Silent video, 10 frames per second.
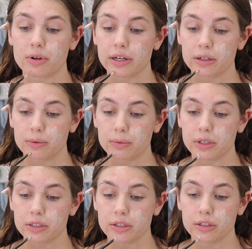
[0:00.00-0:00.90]
I don't
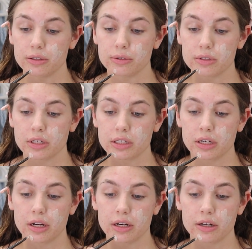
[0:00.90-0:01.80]
want to use a
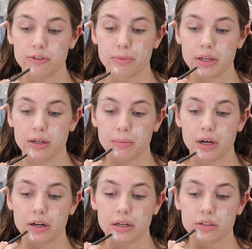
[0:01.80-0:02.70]
ton of makeup
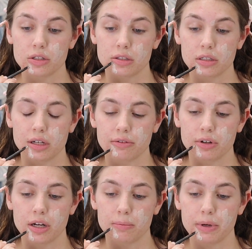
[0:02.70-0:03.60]
products just to
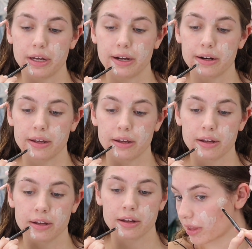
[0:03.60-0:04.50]
cover up my
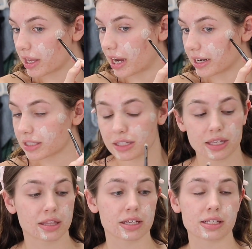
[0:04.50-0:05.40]
acne. And honestly,
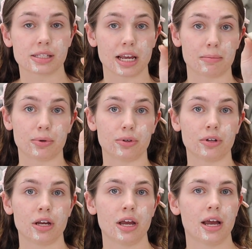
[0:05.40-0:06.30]
this
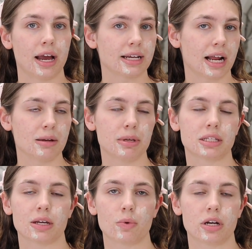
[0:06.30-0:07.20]
sample, I got it
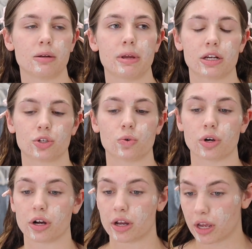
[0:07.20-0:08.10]
because I wanted to make
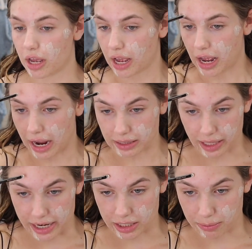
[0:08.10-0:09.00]
sure I
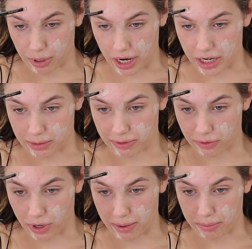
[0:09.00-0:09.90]
liked the product
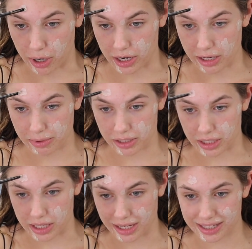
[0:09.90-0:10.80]
before I bought it because I
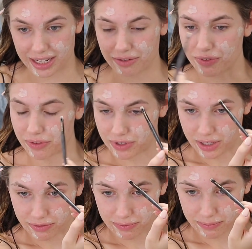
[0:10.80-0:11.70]
think it's like
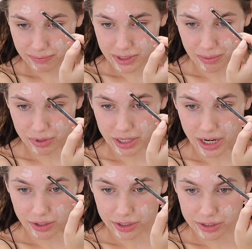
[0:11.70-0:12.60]
50 something
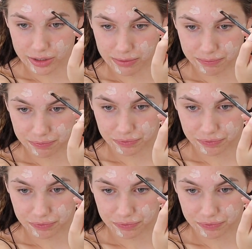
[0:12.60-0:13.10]
dollars.